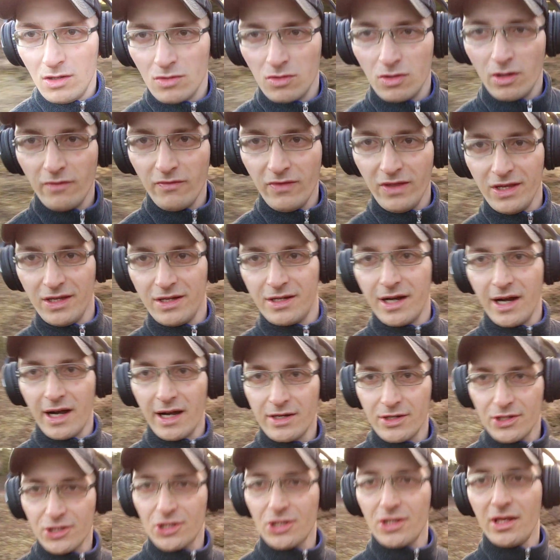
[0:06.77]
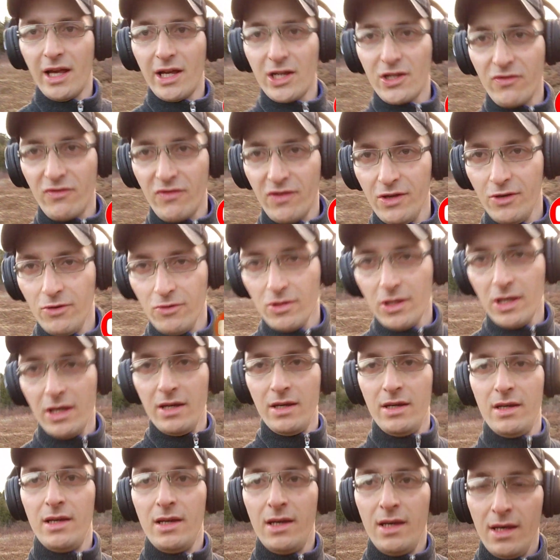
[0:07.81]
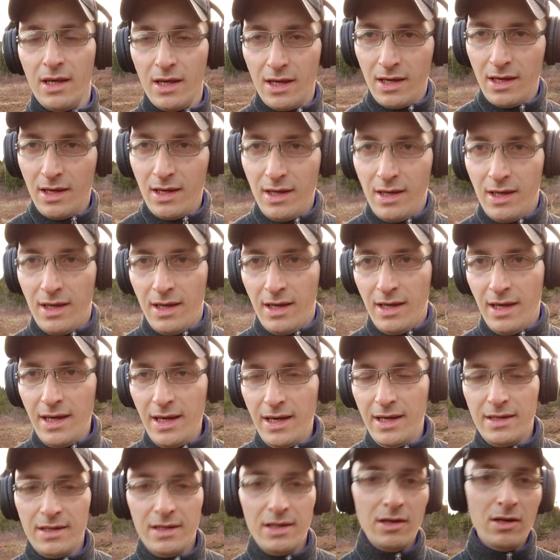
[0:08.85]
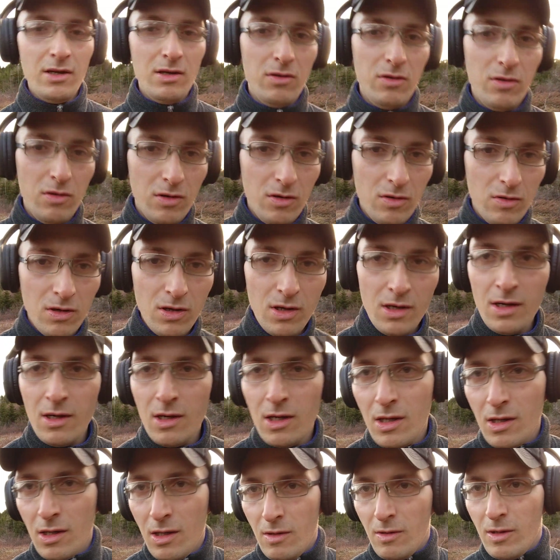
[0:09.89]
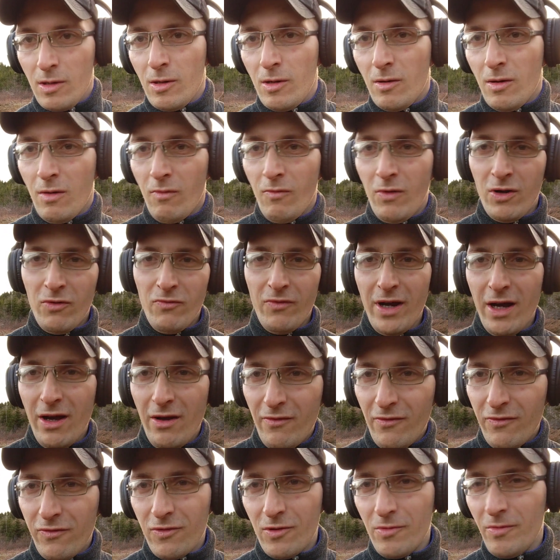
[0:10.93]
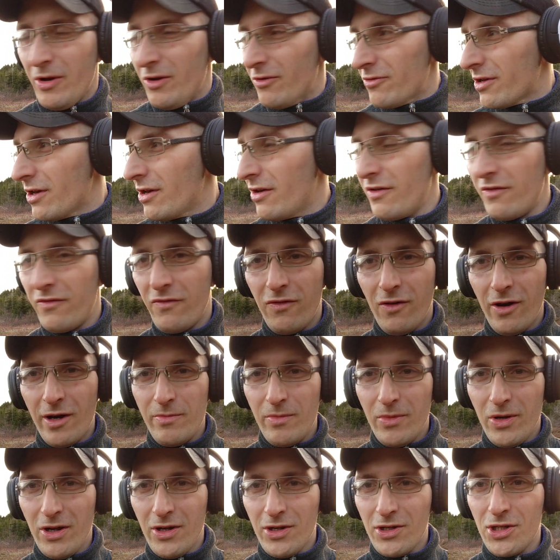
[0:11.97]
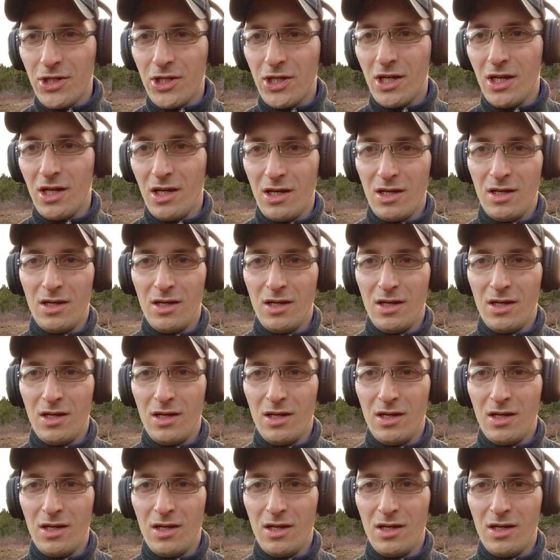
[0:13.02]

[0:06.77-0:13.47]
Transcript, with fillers: lovely garden slash field and went around for about five minutes.